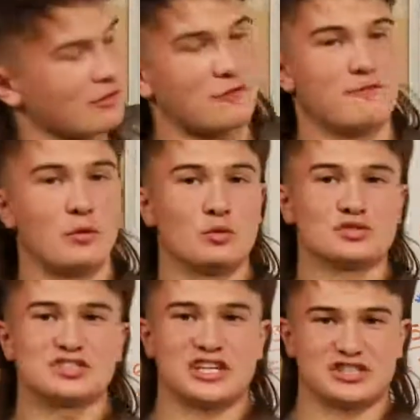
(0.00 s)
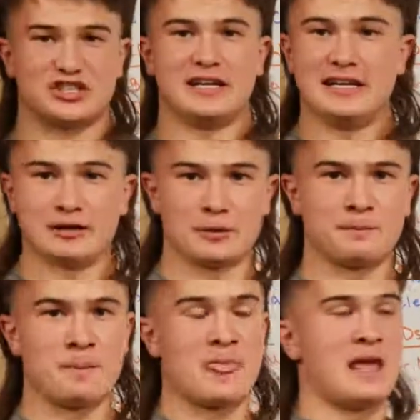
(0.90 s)
of the full session
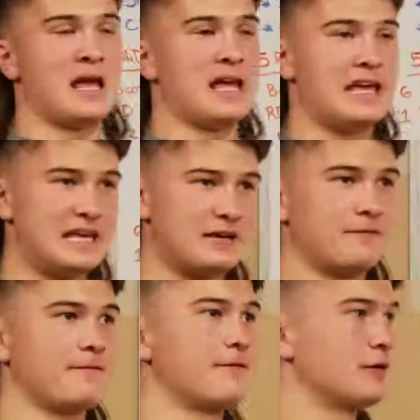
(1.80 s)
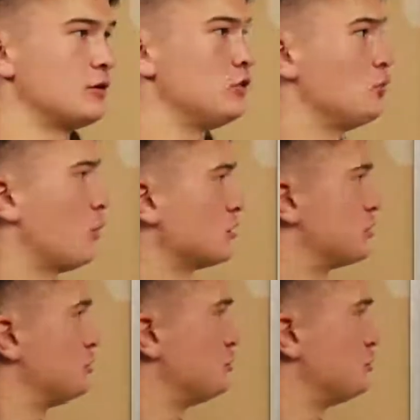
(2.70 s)
here. If you want to